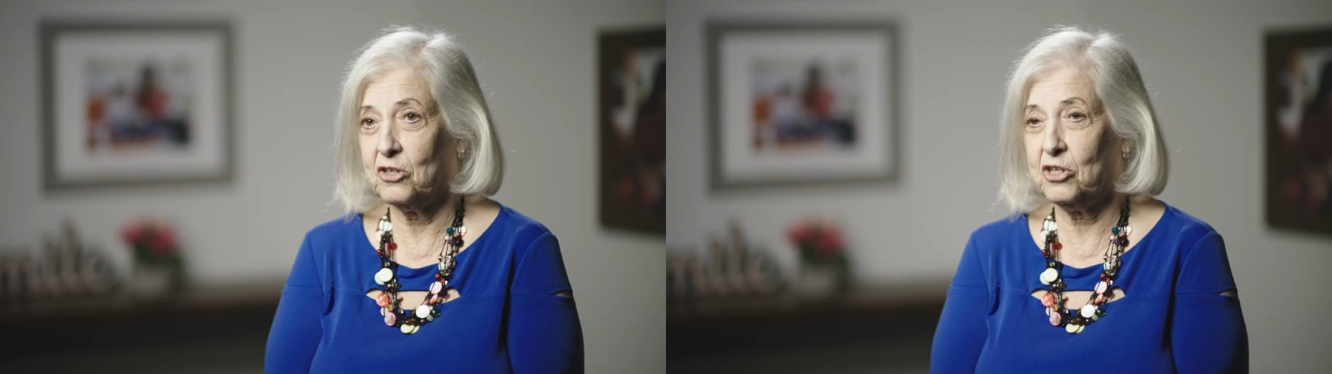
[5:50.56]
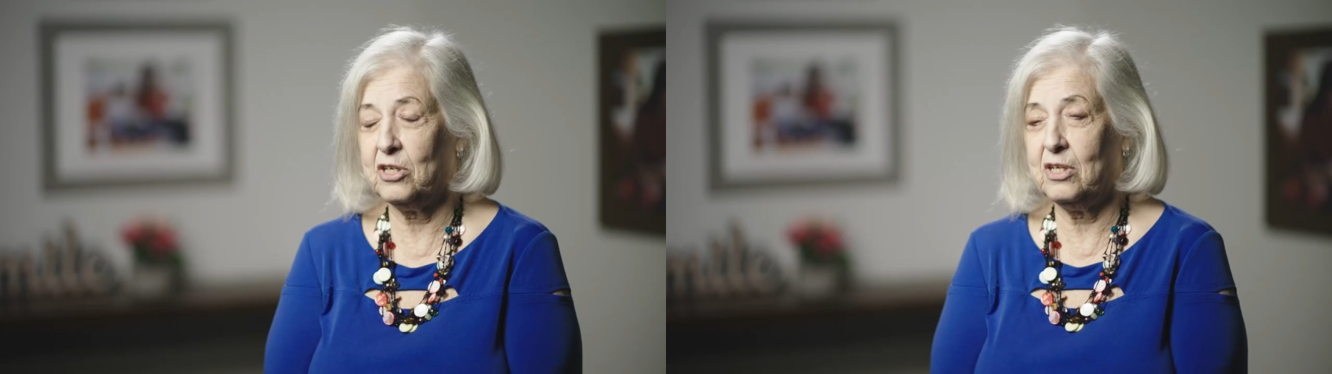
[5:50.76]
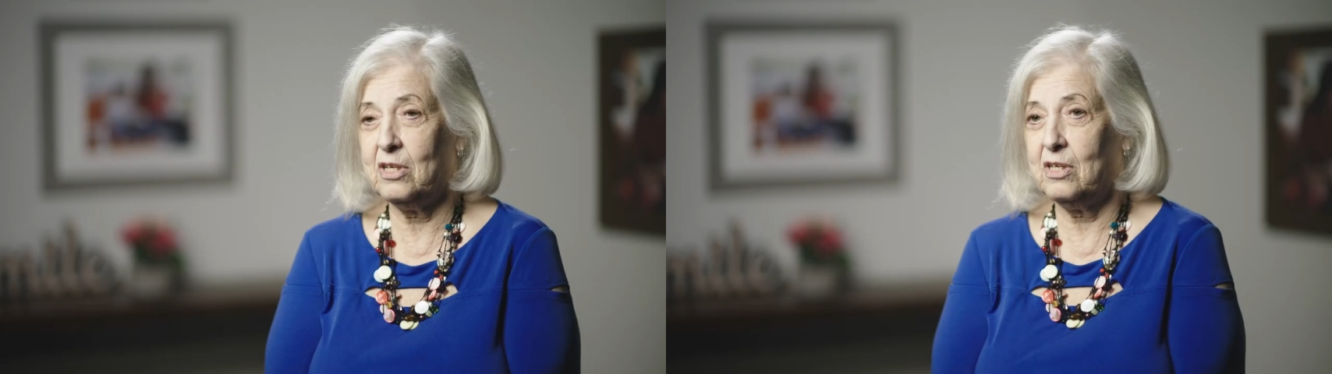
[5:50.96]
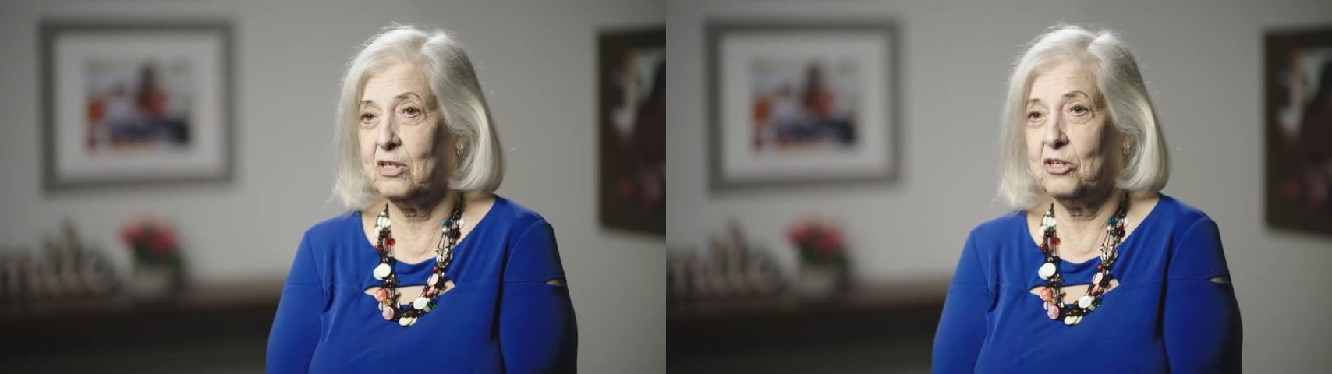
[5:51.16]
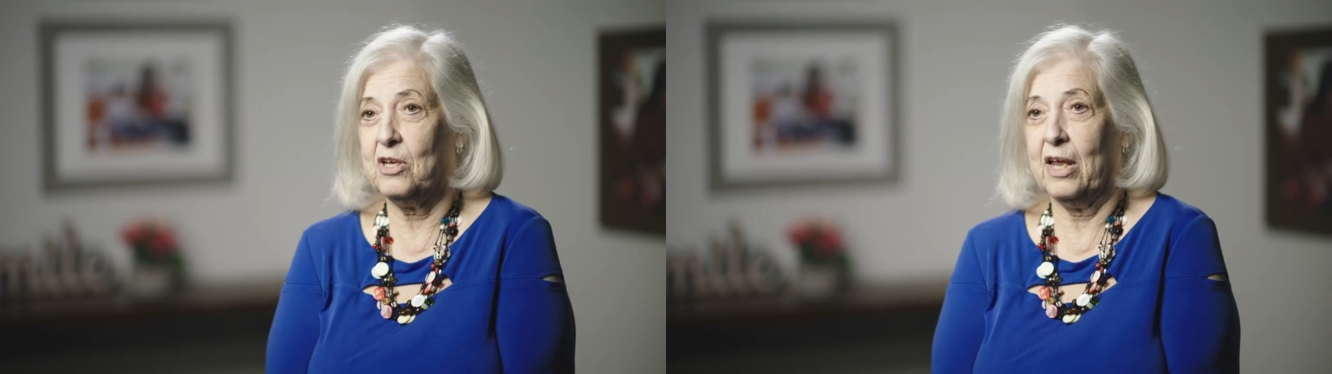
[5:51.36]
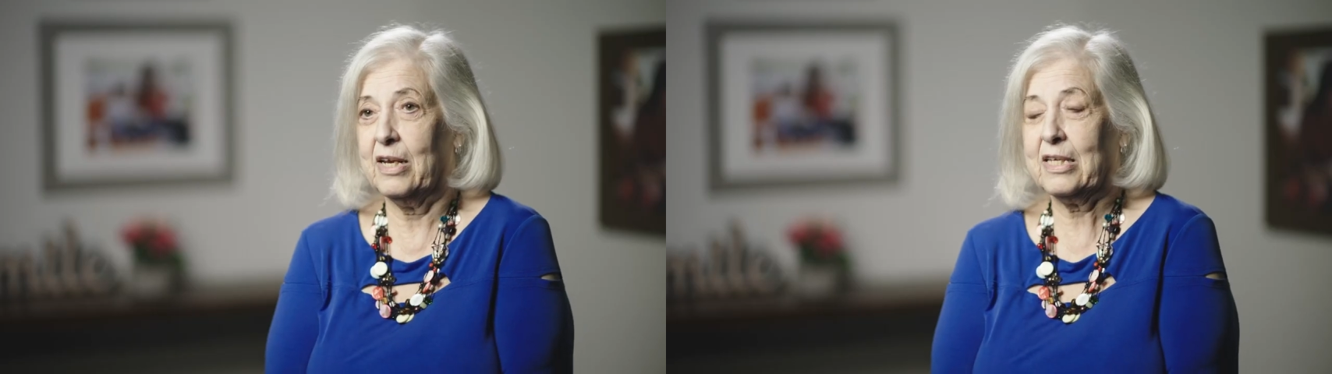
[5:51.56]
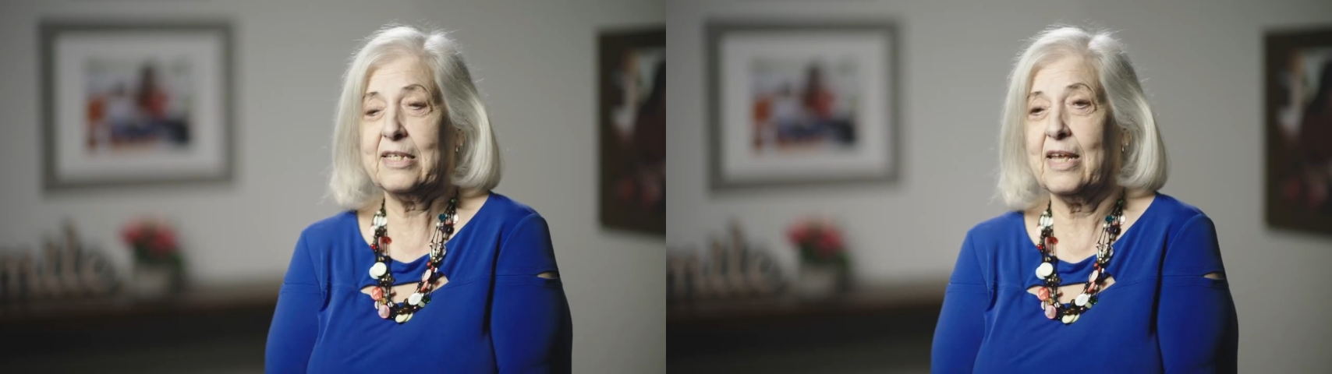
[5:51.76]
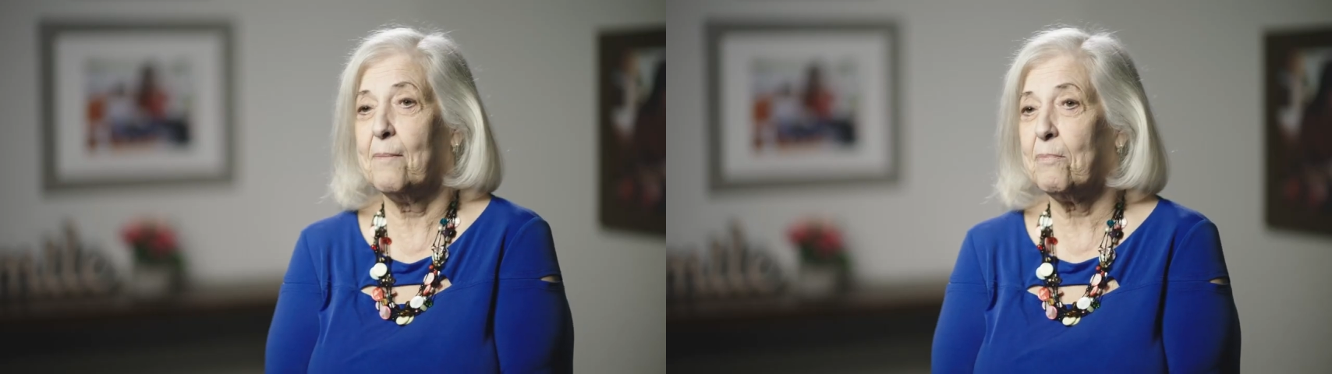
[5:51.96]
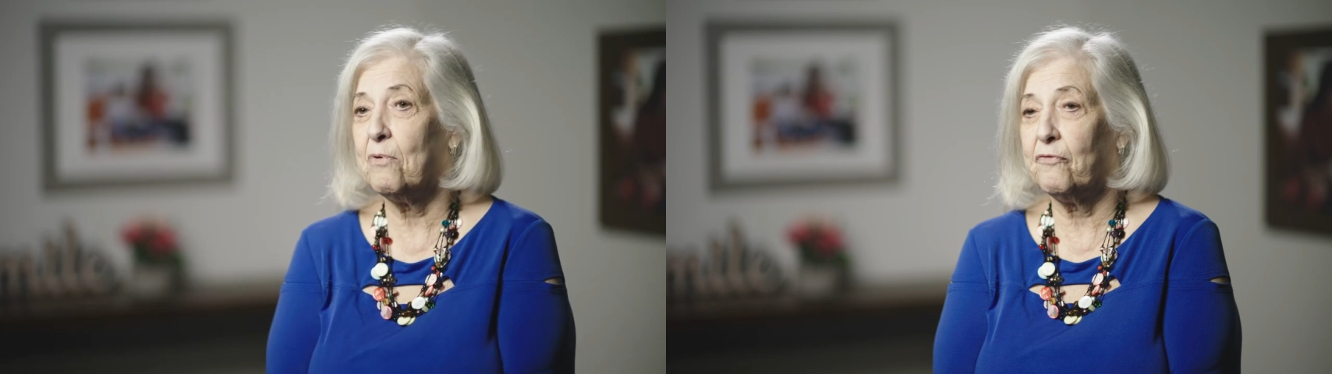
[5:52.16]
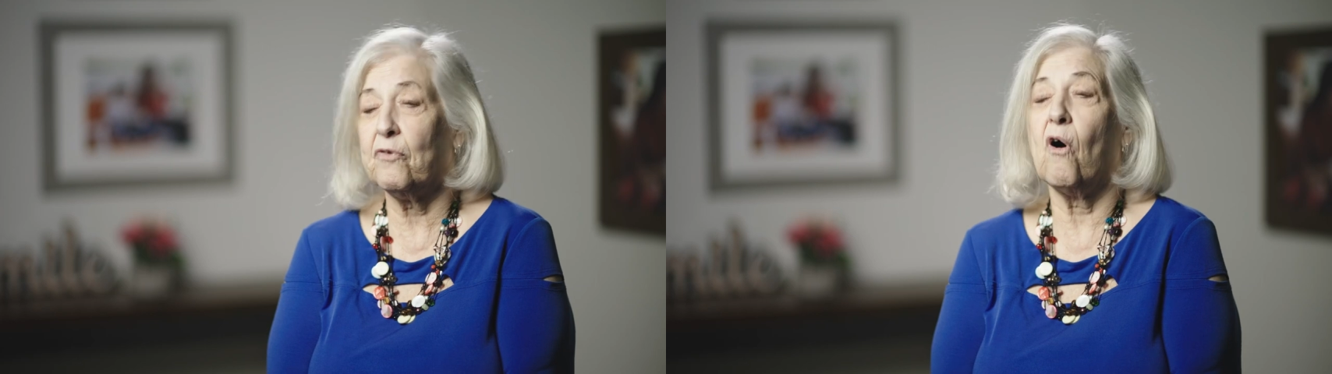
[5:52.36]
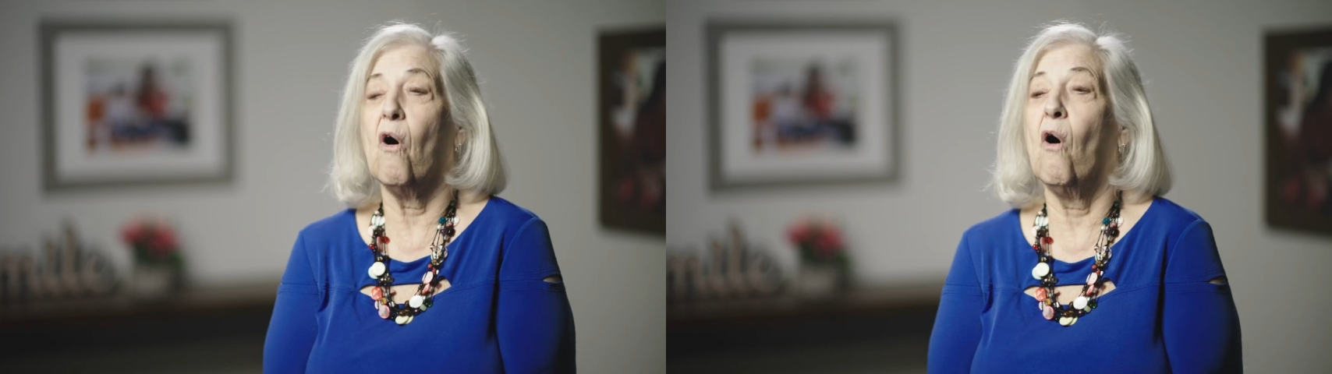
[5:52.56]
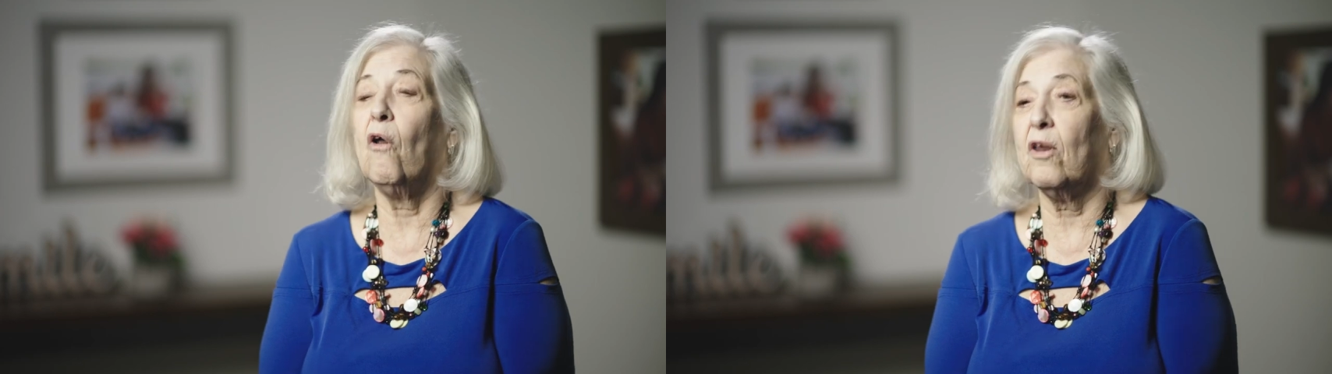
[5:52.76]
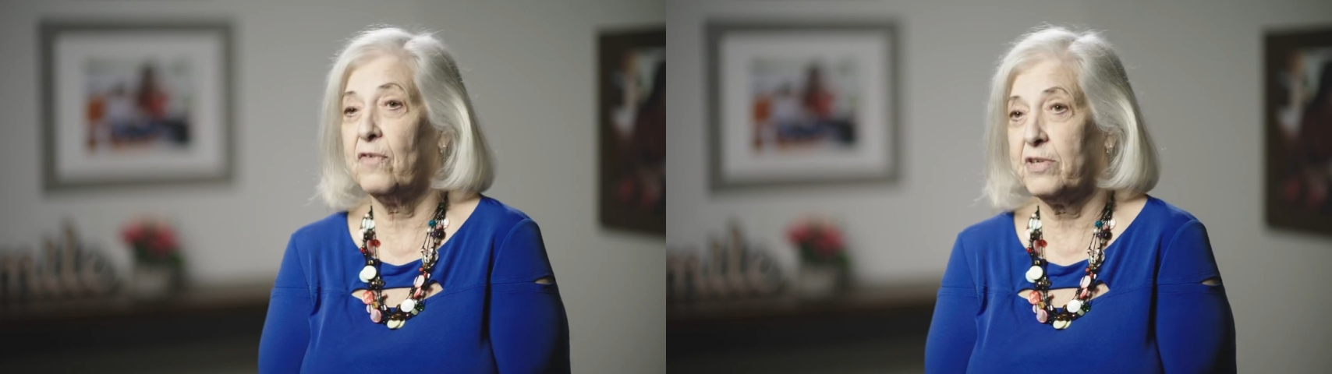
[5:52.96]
She's an example for all of